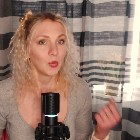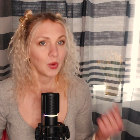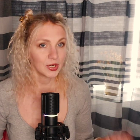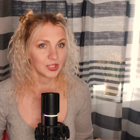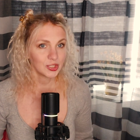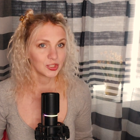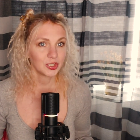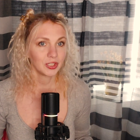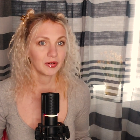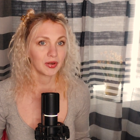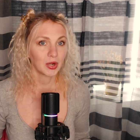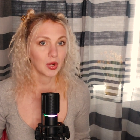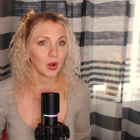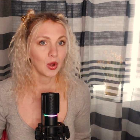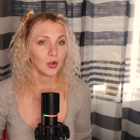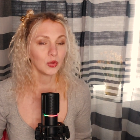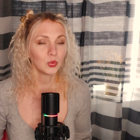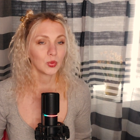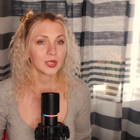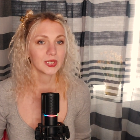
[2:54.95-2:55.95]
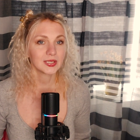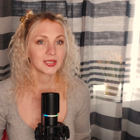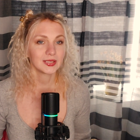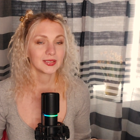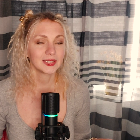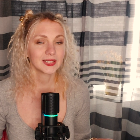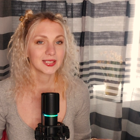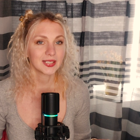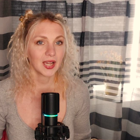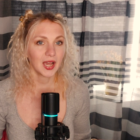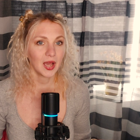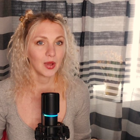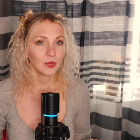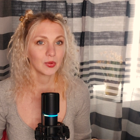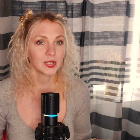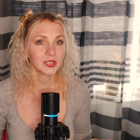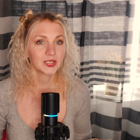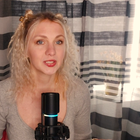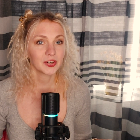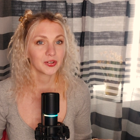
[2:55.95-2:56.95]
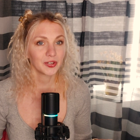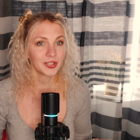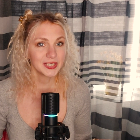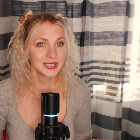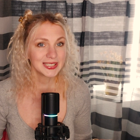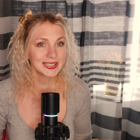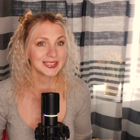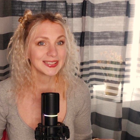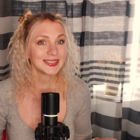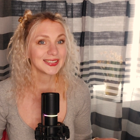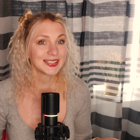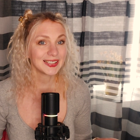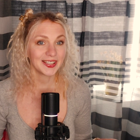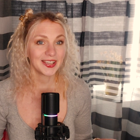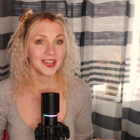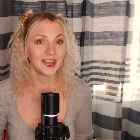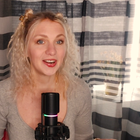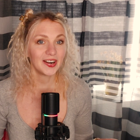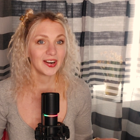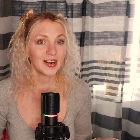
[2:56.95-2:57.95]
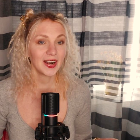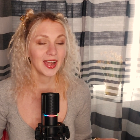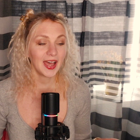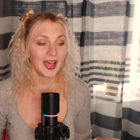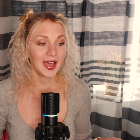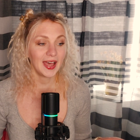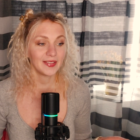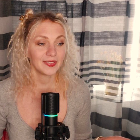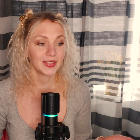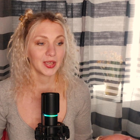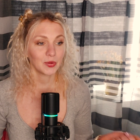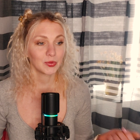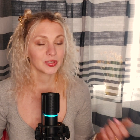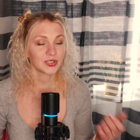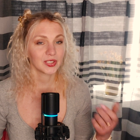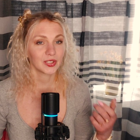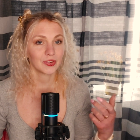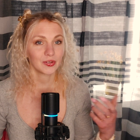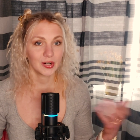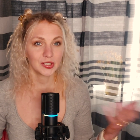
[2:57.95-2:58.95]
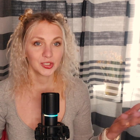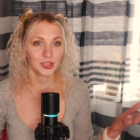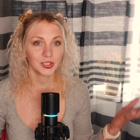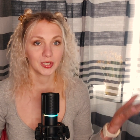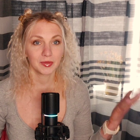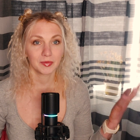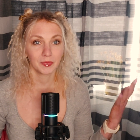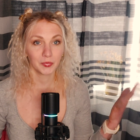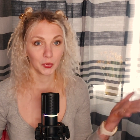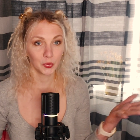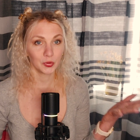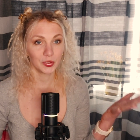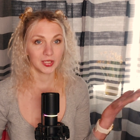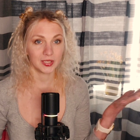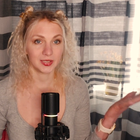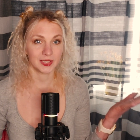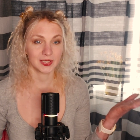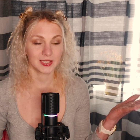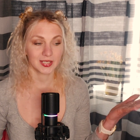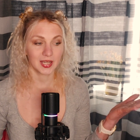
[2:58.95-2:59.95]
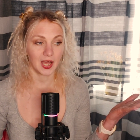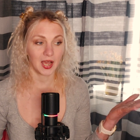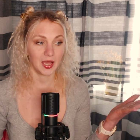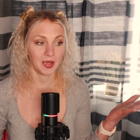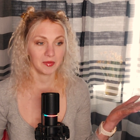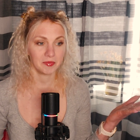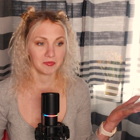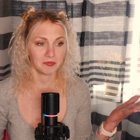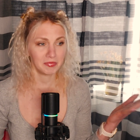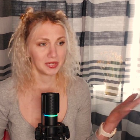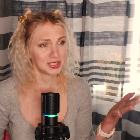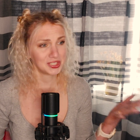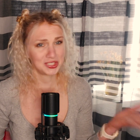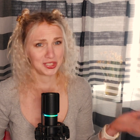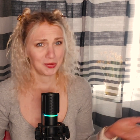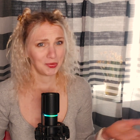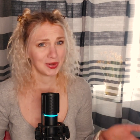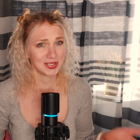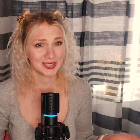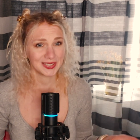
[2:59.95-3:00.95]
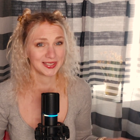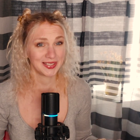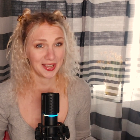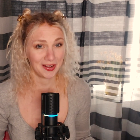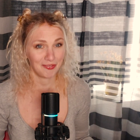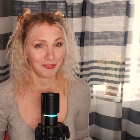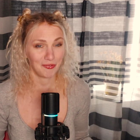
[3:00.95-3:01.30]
What she recalled was that the sky was crystal clear and there was a crescent moon in the sky. But she wasn't there